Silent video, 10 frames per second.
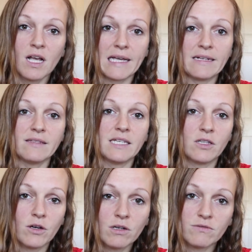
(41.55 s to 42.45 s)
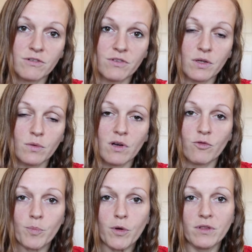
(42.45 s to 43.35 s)
kind of like the overview
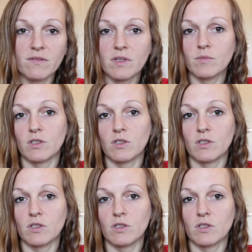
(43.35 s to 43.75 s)
of both of them.